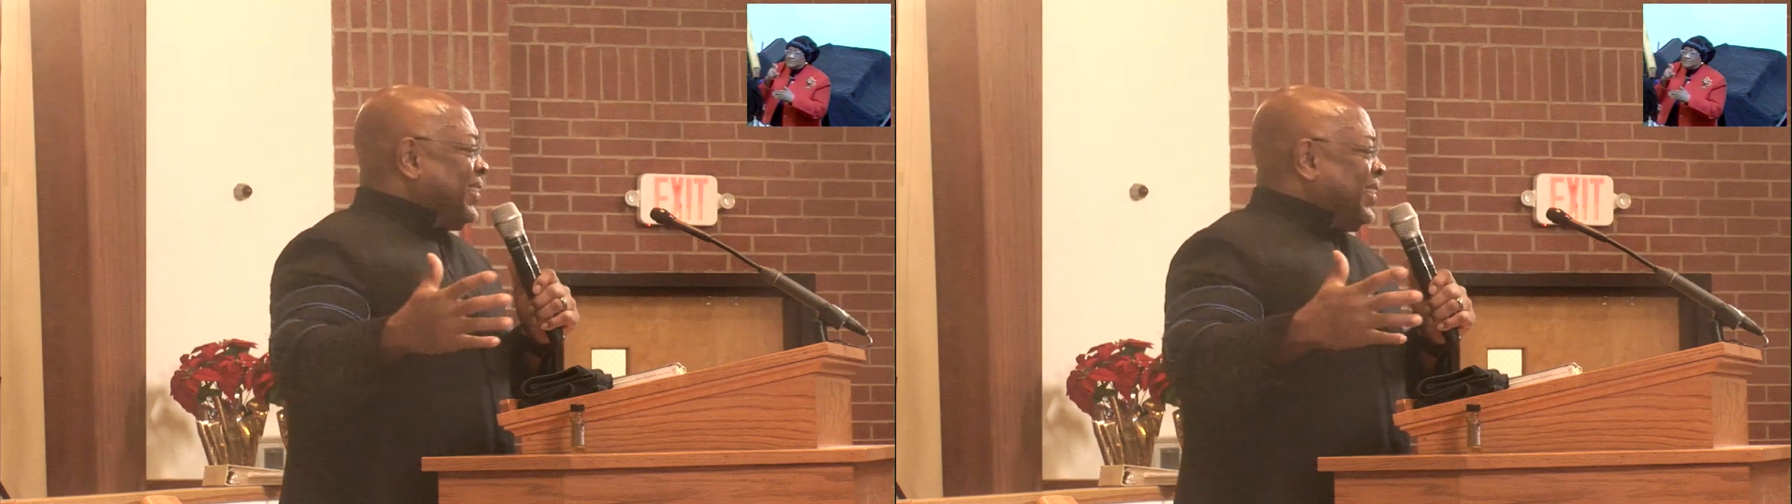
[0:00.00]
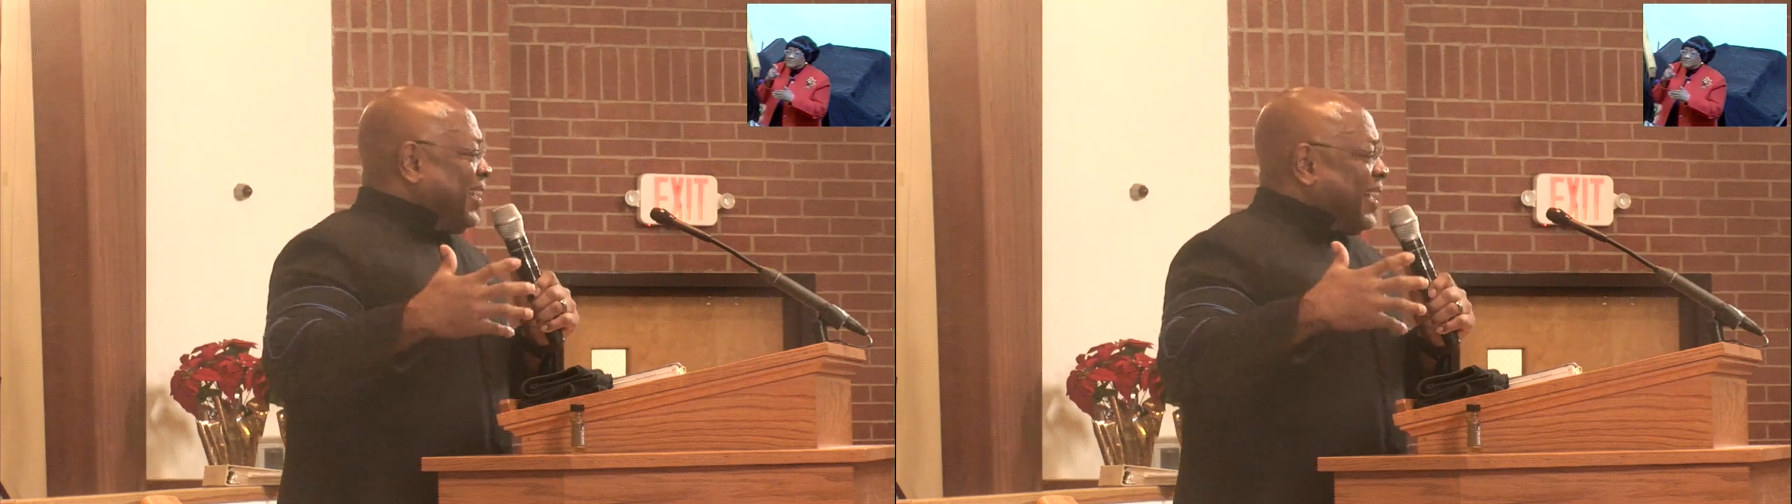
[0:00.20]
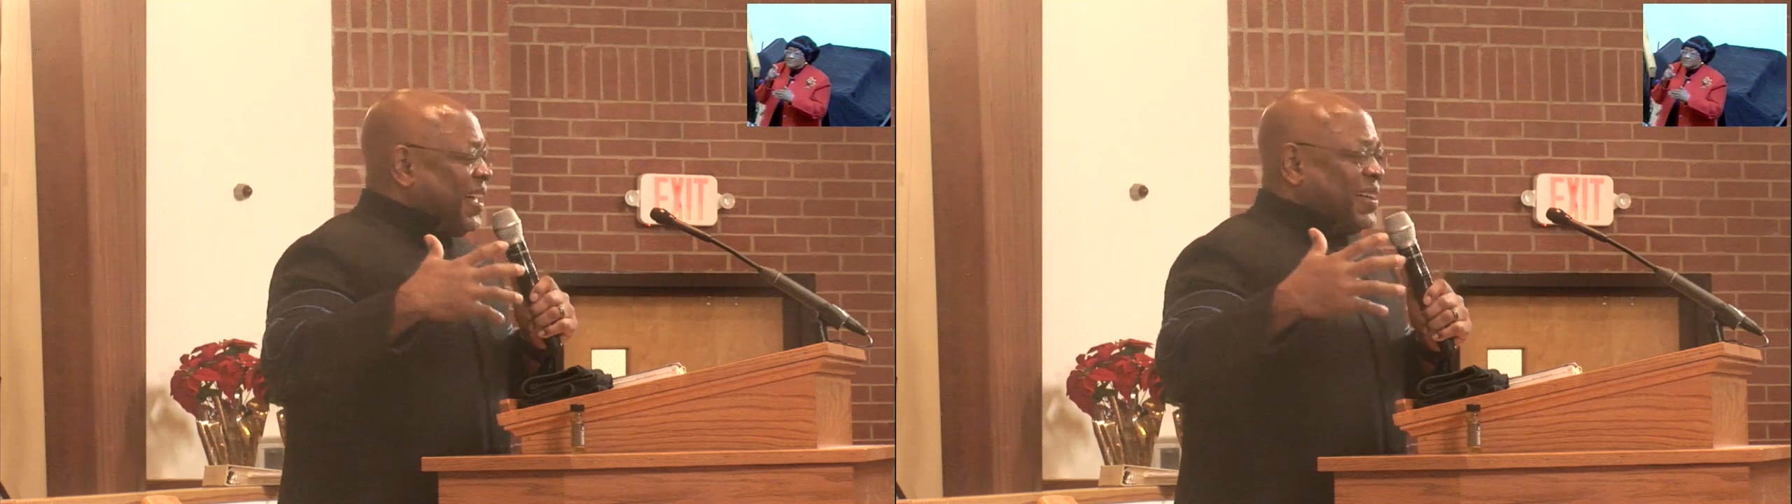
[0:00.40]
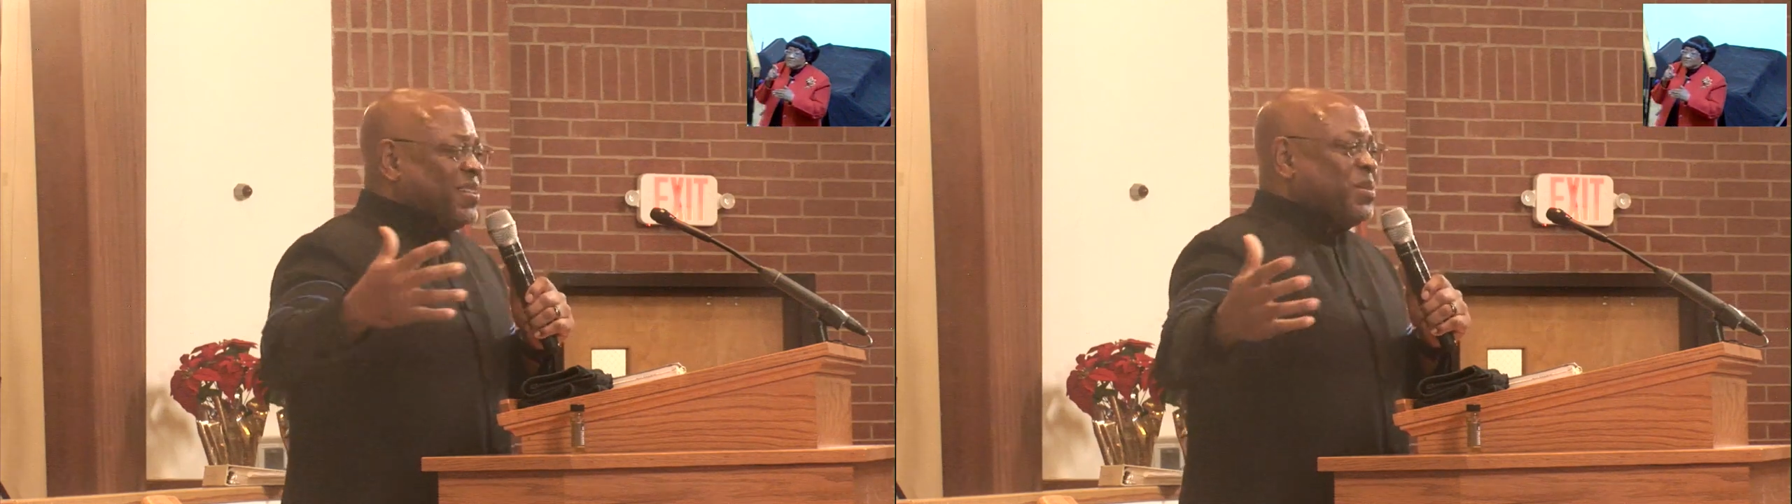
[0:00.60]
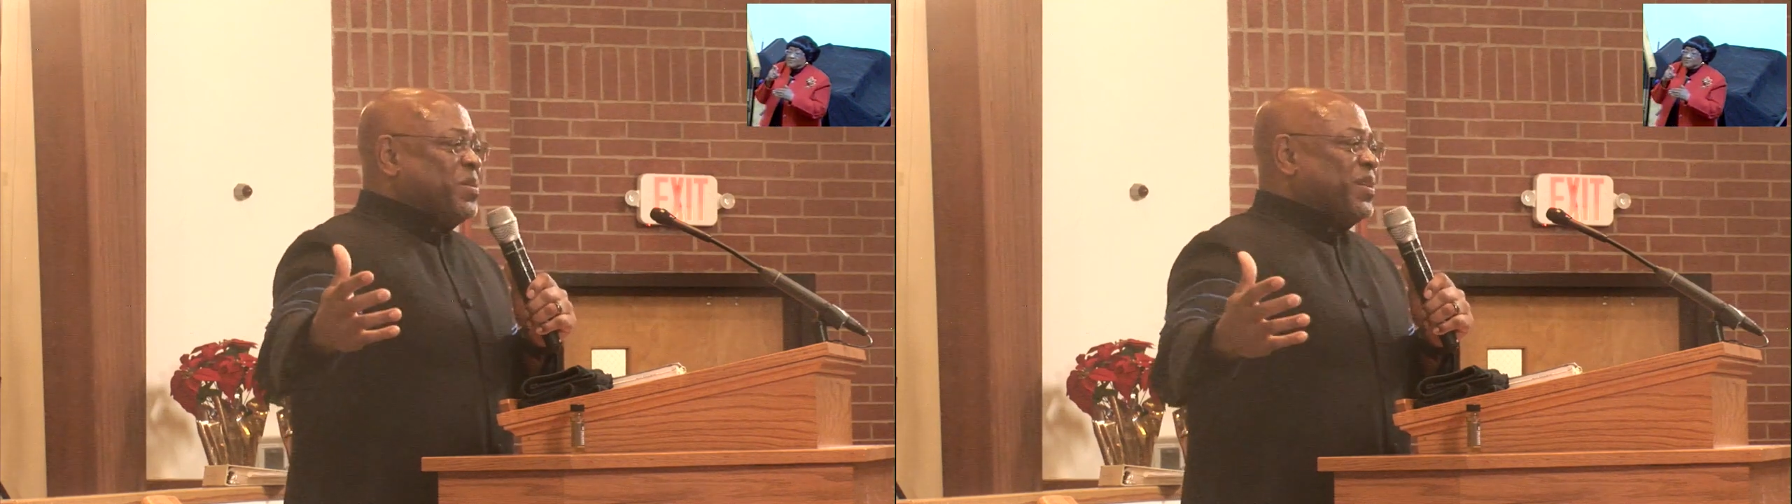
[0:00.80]

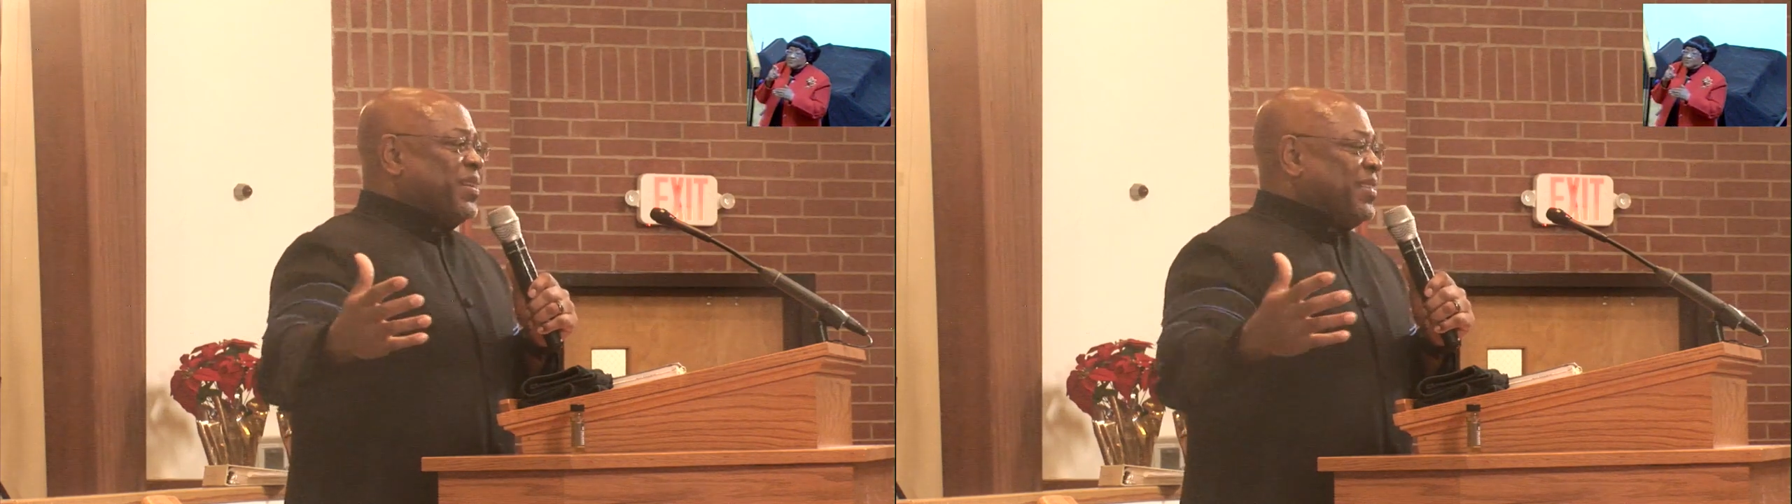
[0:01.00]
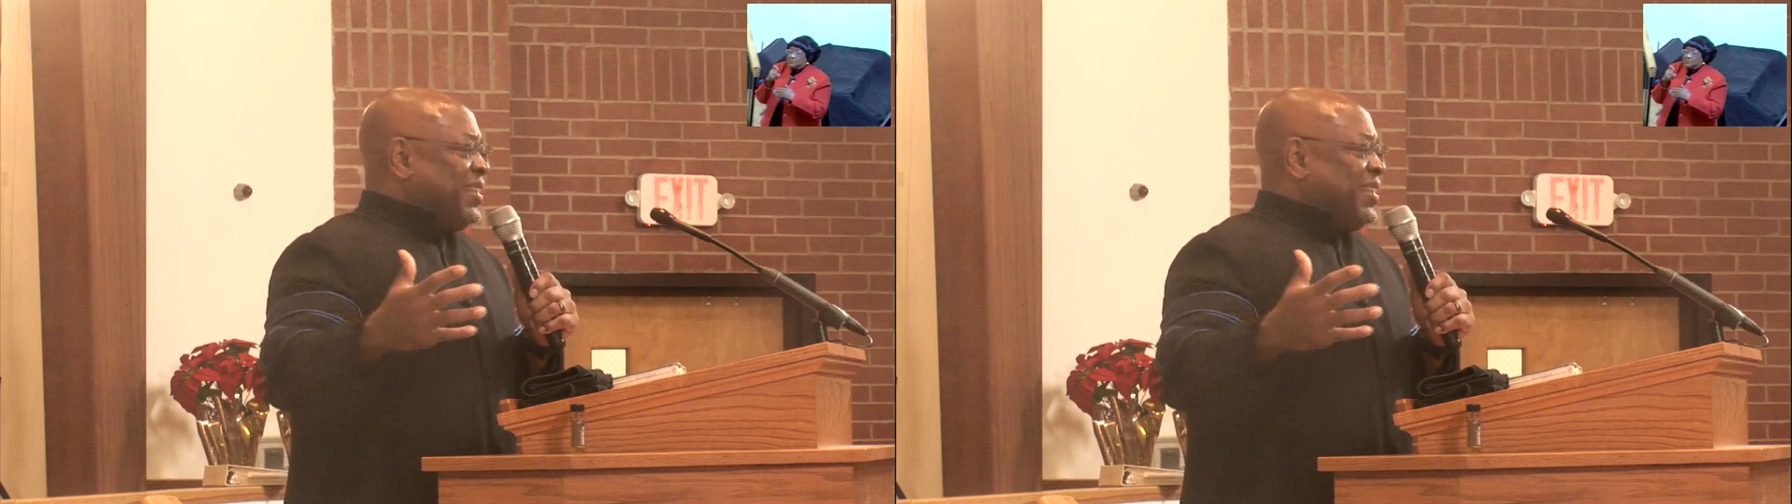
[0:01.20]
Hallelujah.